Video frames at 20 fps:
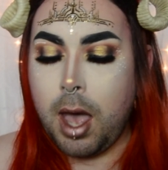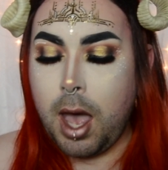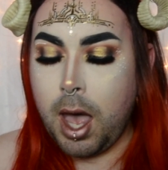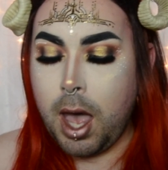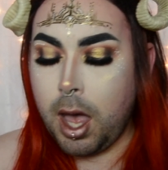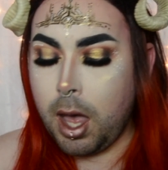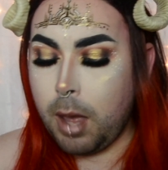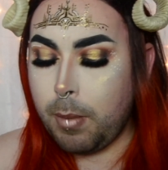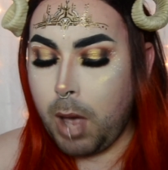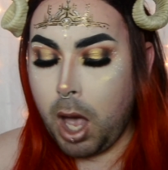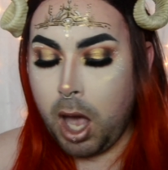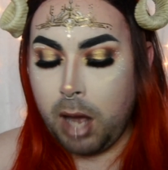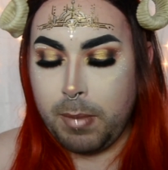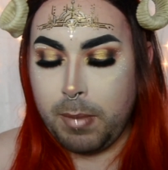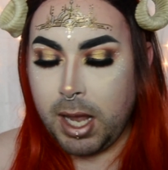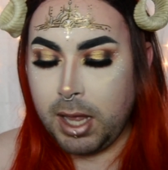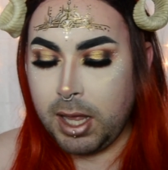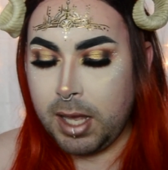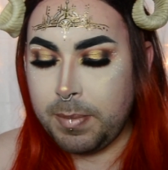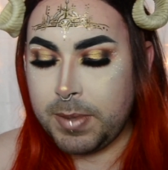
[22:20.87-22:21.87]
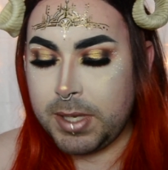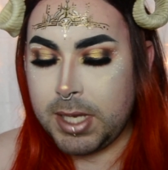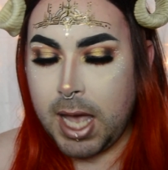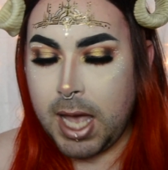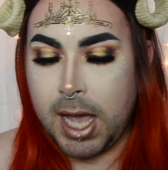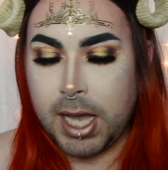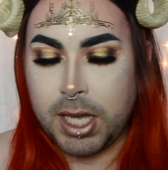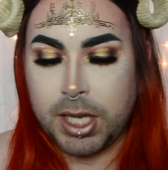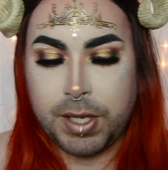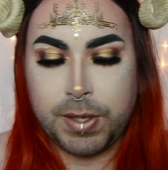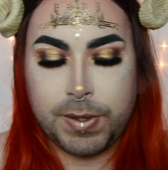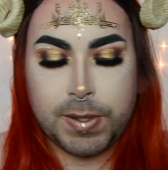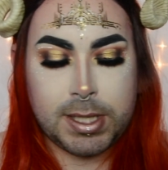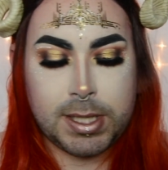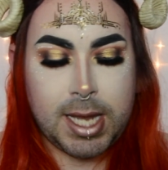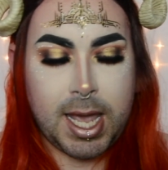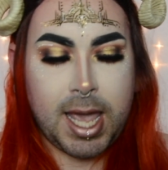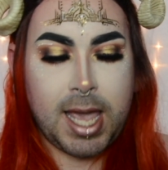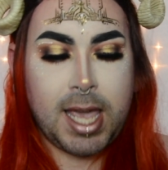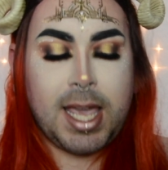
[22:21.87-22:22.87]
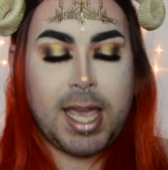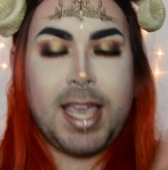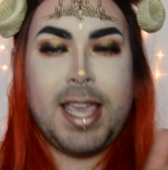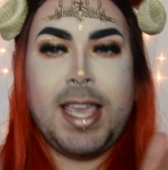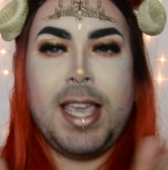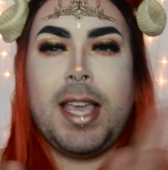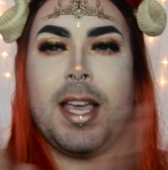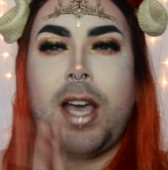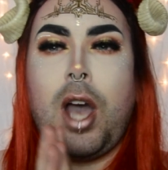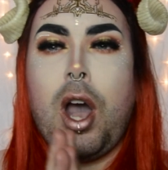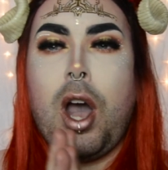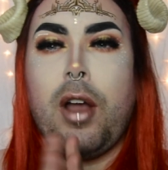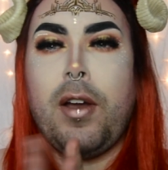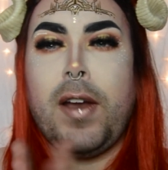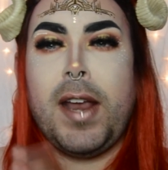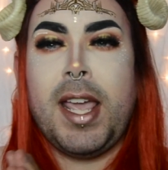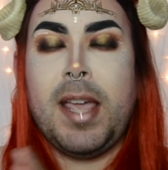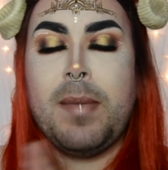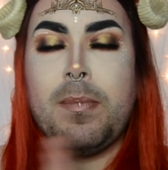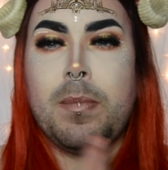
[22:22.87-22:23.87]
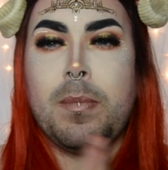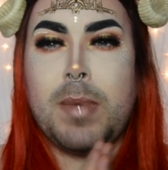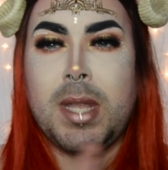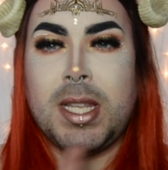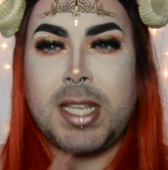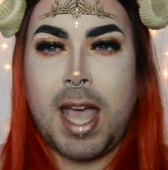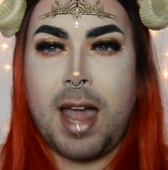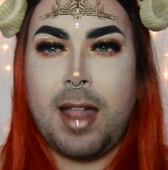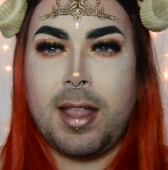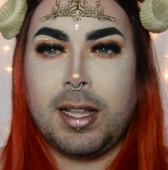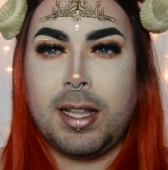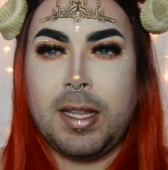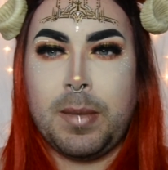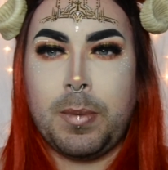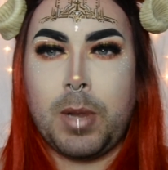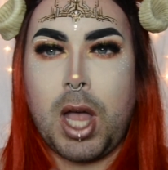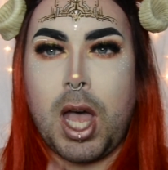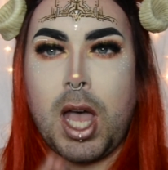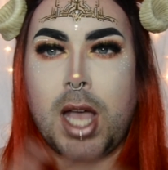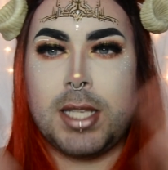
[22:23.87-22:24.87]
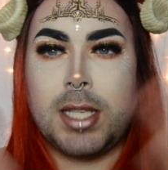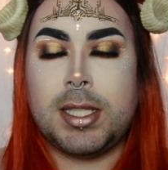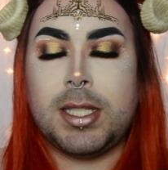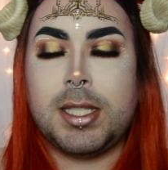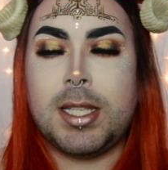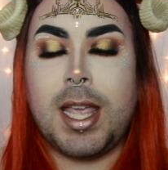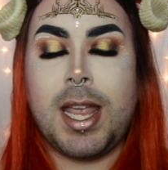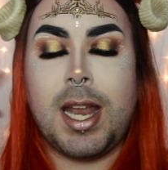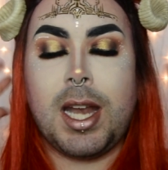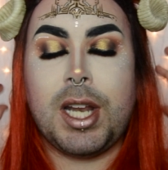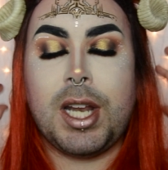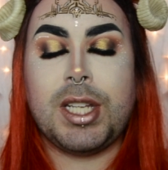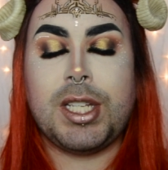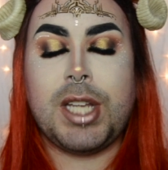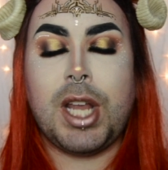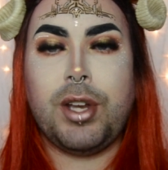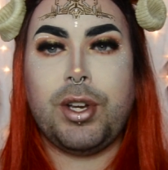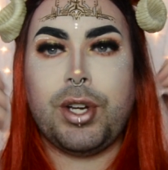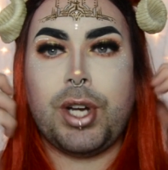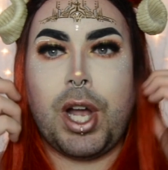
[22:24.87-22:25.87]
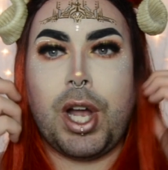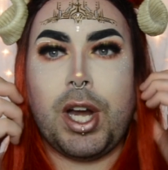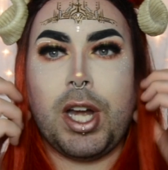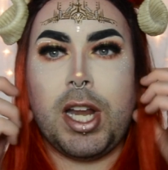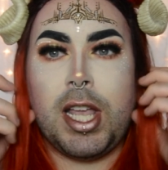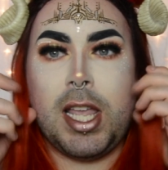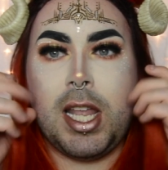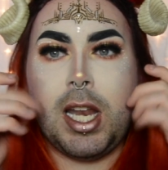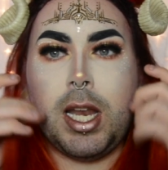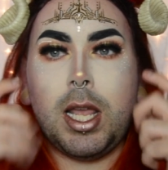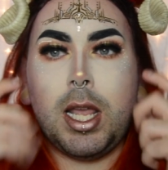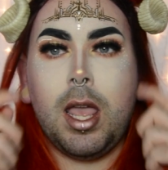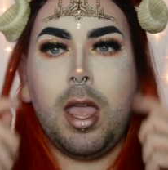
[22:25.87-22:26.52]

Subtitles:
On my lips, I used a Hikari metallic lip gloss in Tenderhearted,